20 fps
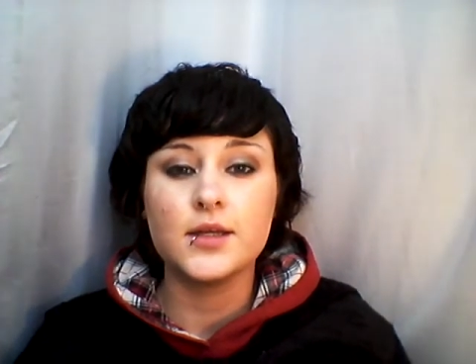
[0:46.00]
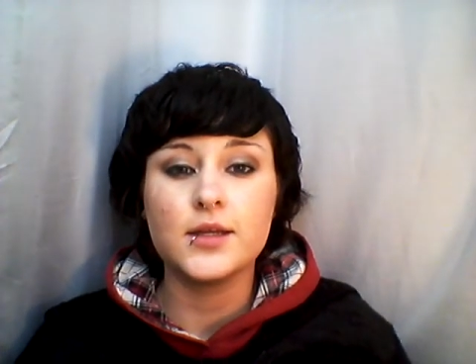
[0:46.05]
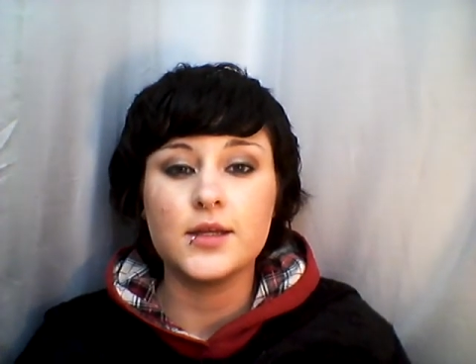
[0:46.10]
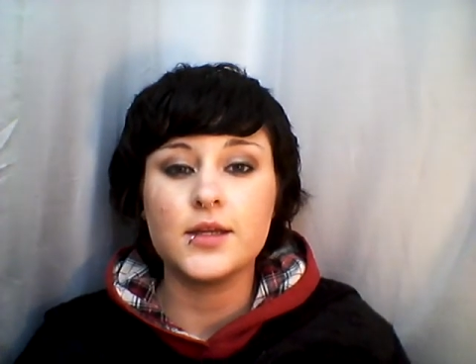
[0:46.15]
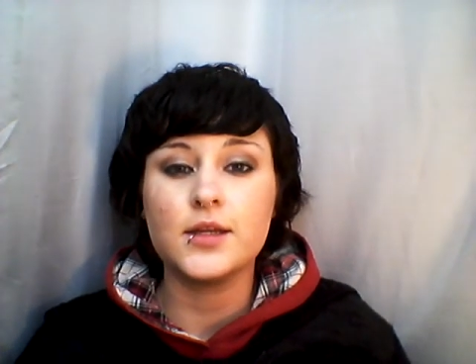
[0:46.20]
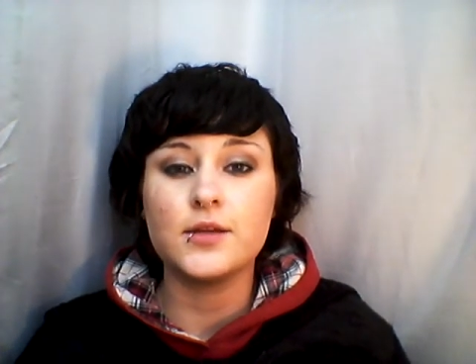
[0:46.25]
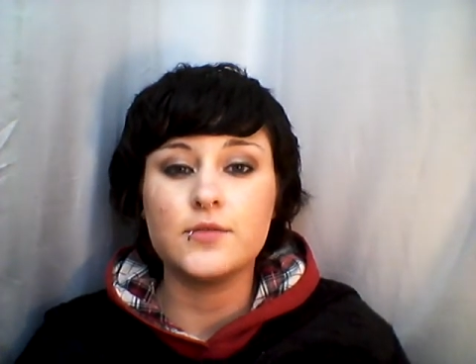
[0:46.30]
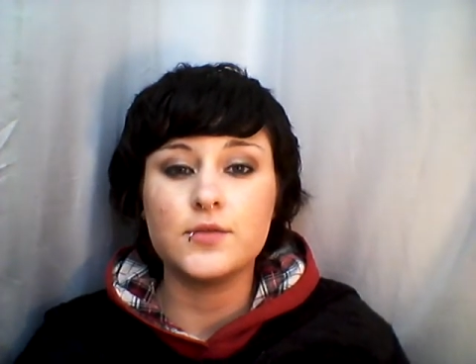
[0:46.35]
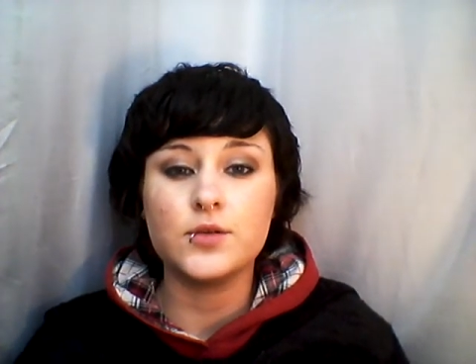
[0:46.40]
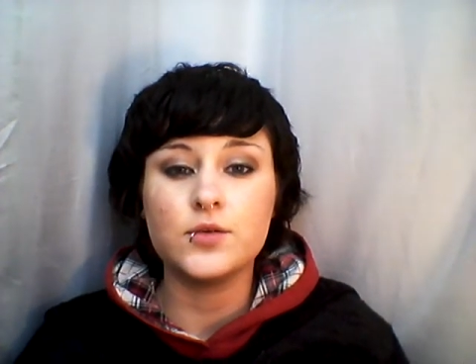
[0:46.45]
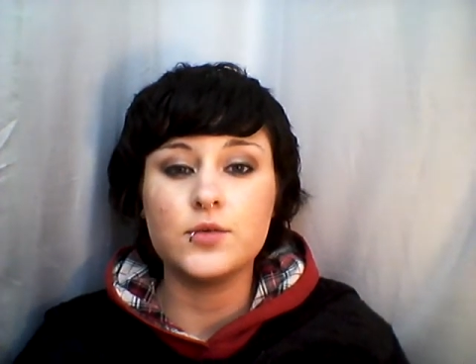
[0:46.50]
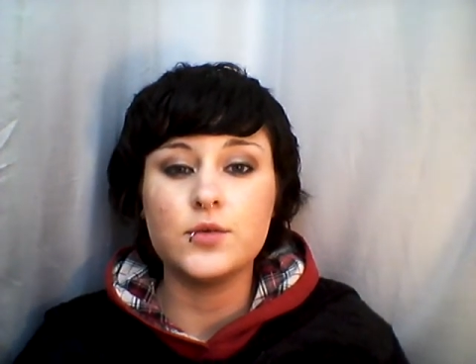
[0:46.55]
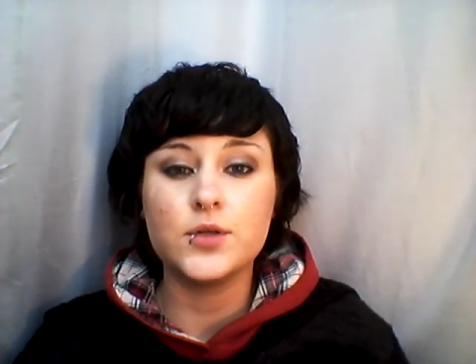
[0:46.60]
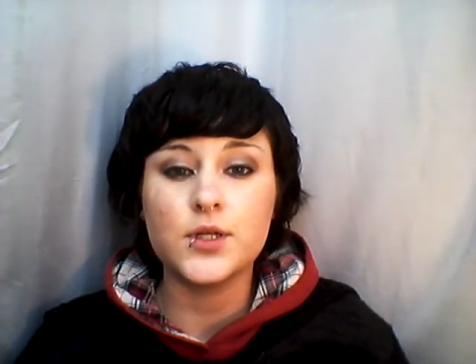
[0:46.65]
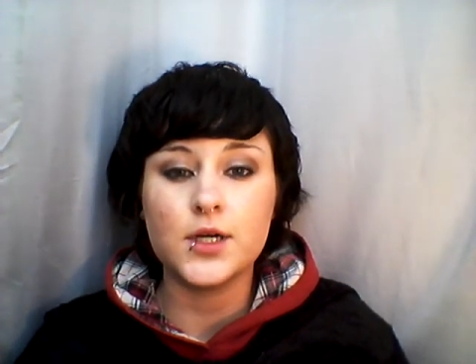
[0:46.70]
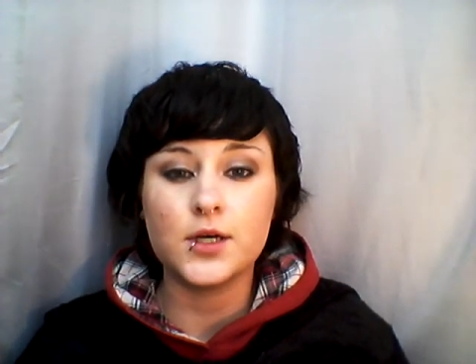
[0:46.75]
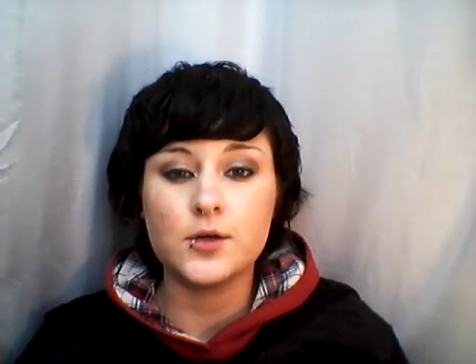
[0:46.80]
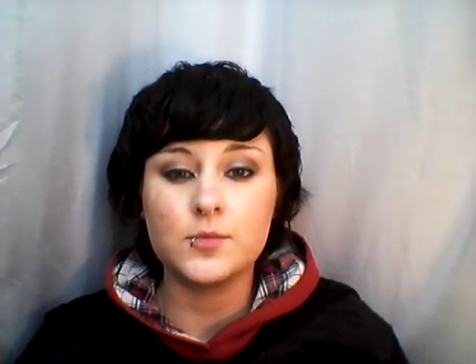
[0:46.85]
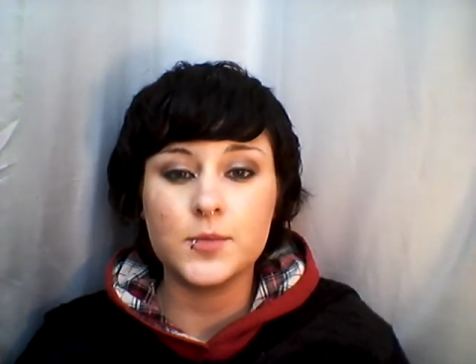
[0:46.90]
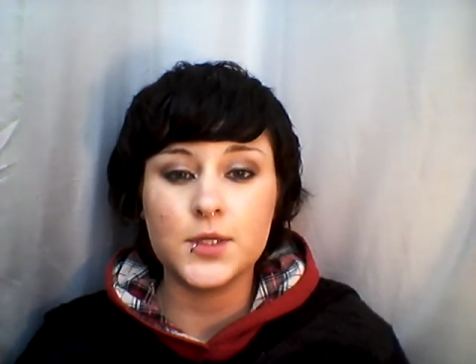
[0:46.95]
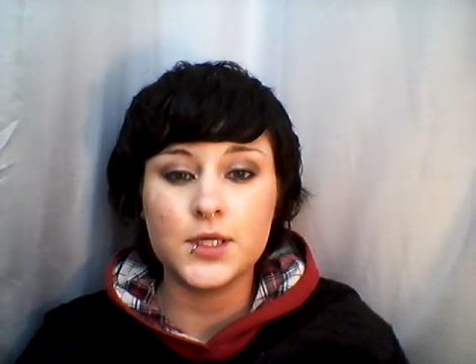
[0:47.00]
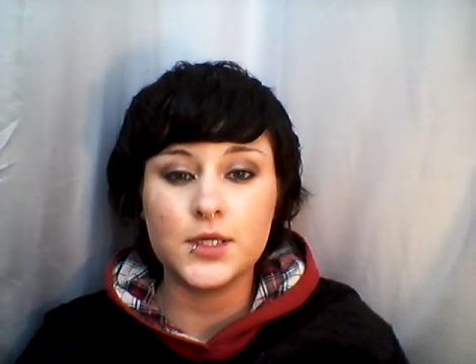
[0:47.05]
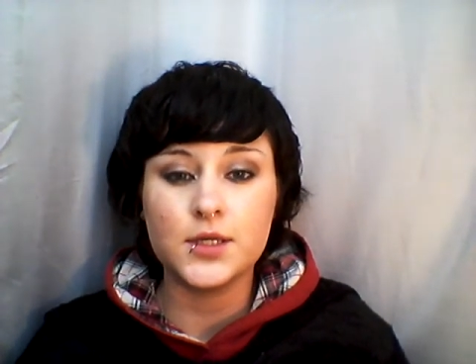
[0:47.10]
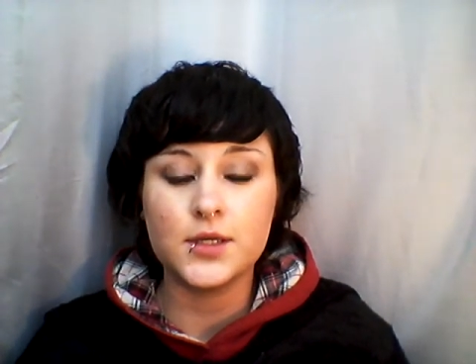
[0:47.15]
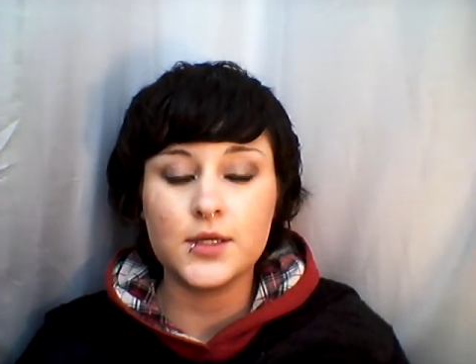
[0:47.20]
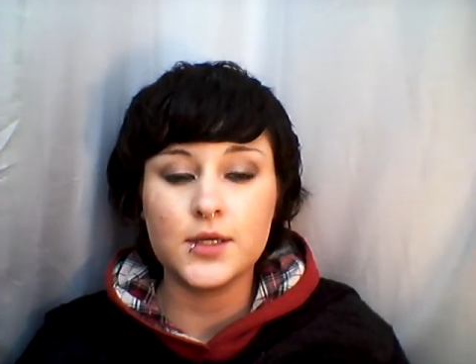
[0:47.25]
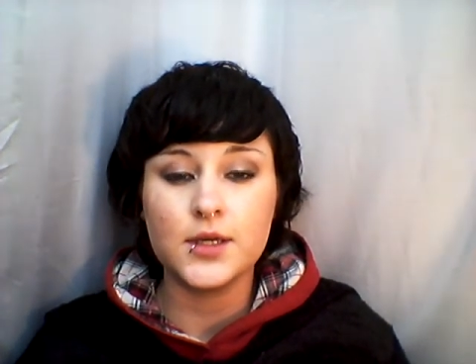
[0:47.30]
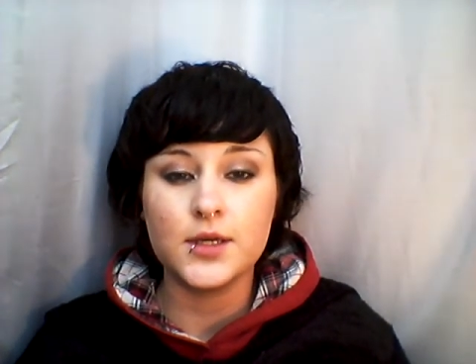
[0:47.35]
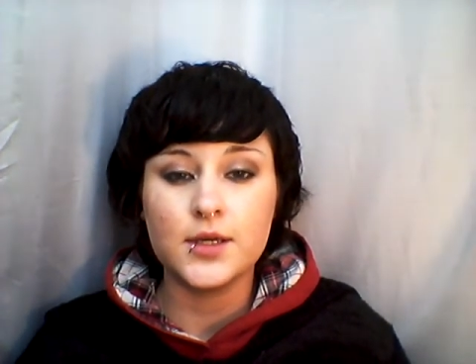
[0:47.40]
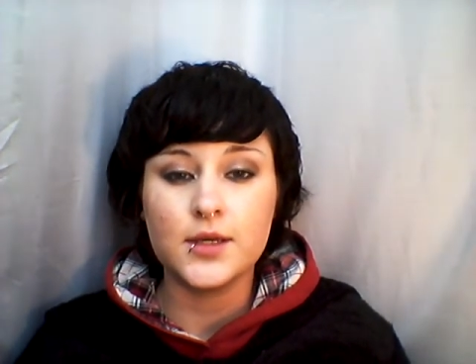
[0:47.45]
if you tell
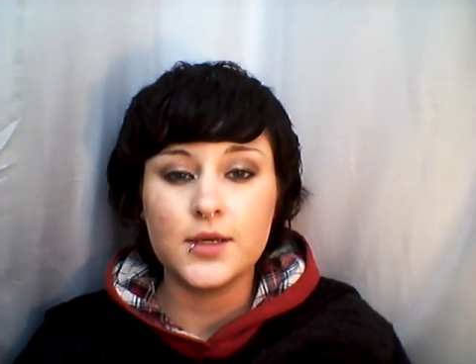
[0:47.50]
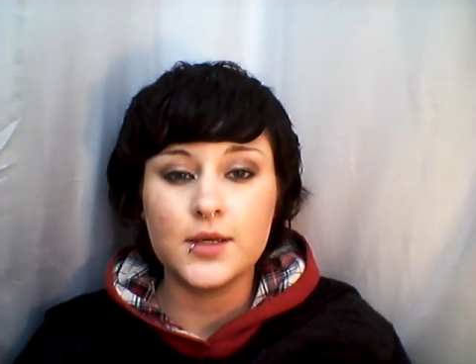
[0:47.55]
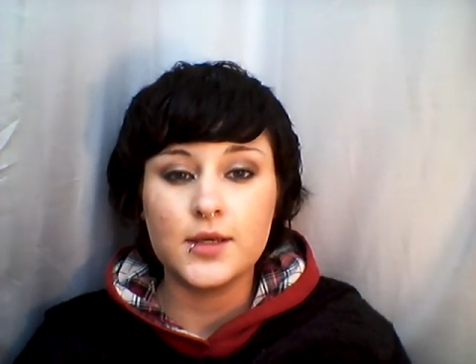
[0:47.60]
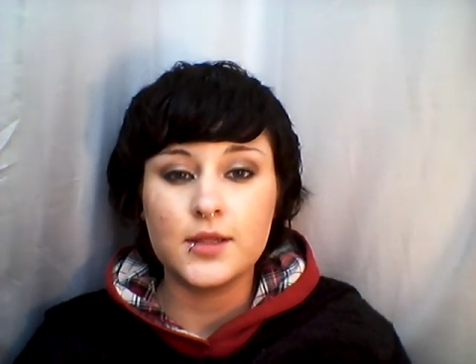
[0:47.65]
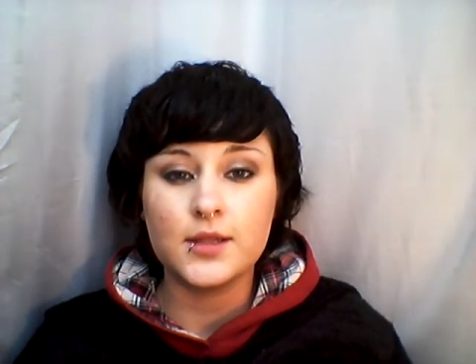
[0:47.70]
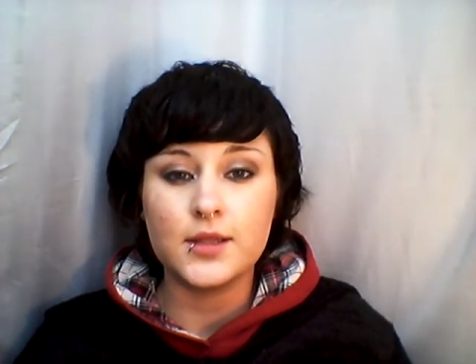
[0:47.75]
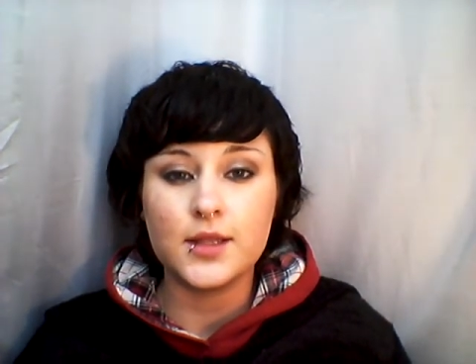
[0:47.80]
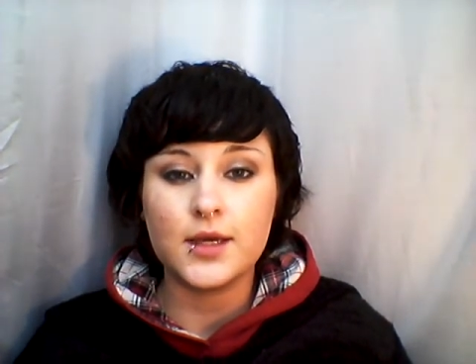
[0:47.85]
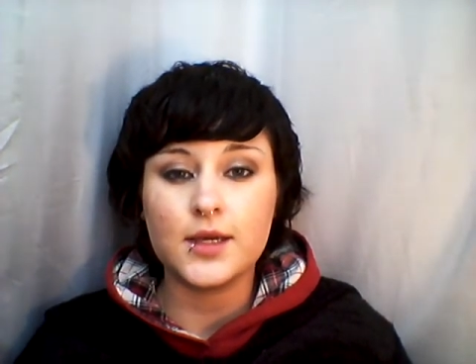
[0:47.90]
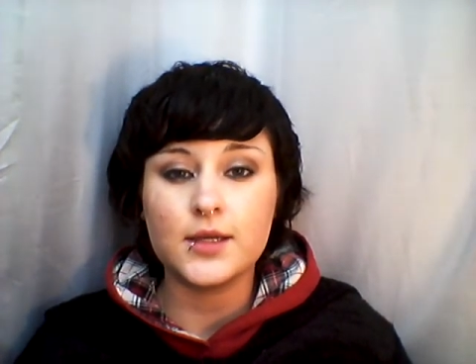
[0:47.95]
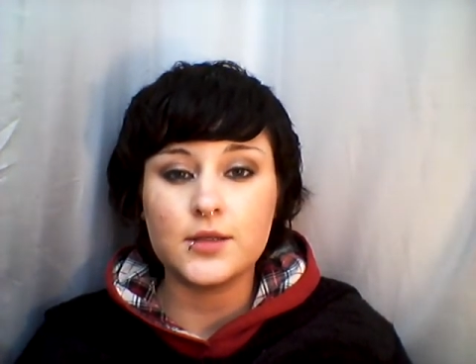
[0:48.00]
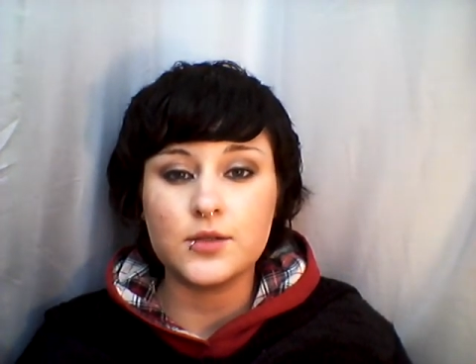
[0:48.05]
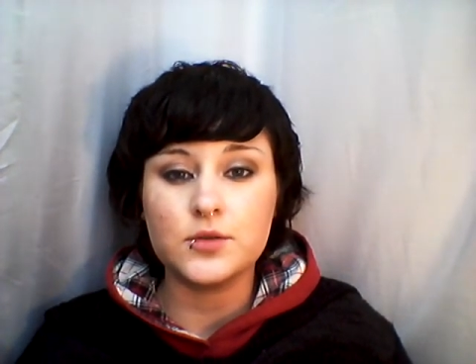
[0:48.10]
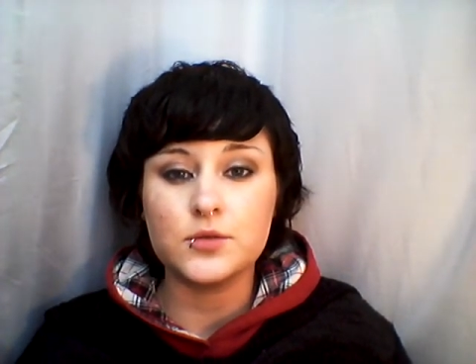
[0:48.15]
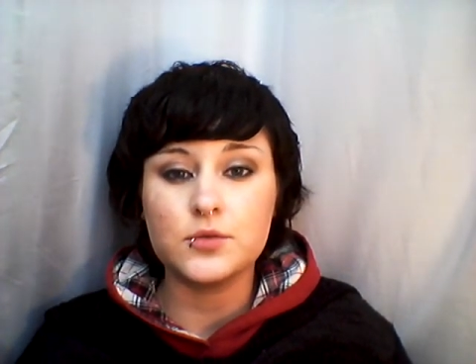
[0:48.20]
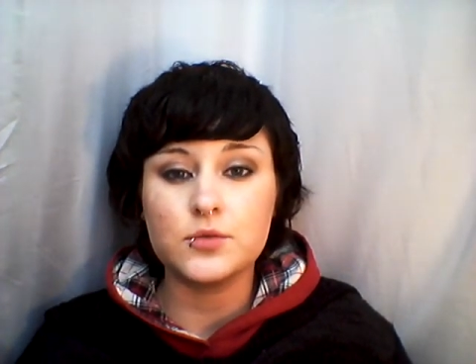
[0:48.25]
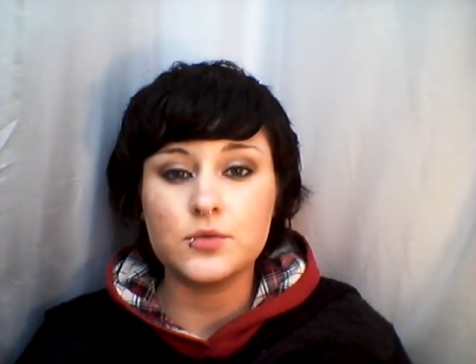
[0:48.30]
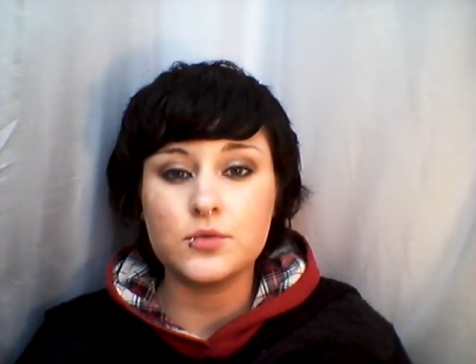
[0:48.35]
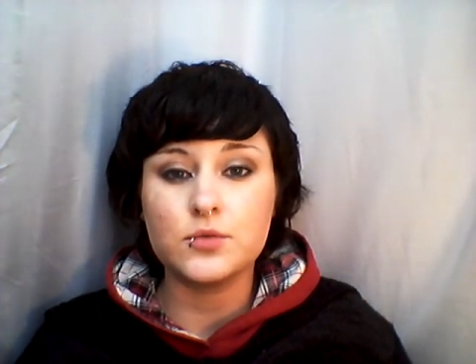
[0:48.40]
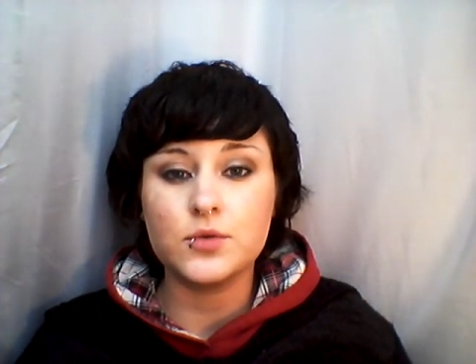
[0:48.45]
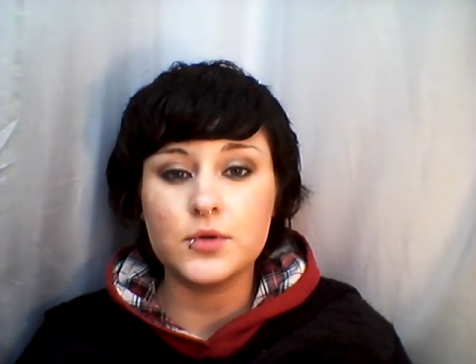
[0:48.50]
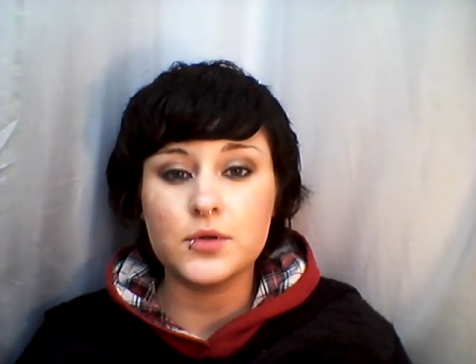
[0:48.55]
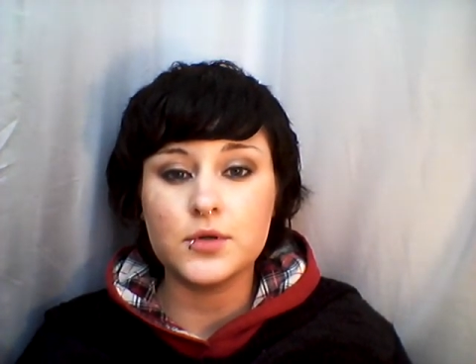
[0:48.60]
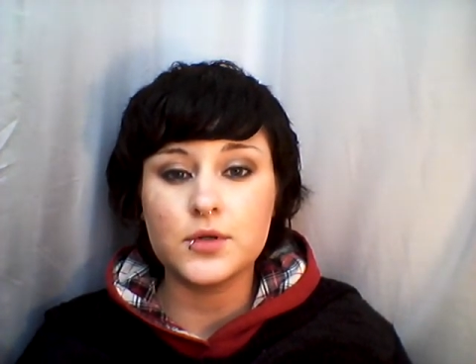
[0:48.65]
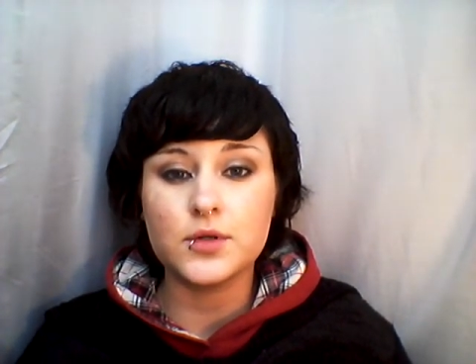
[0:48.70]
me that you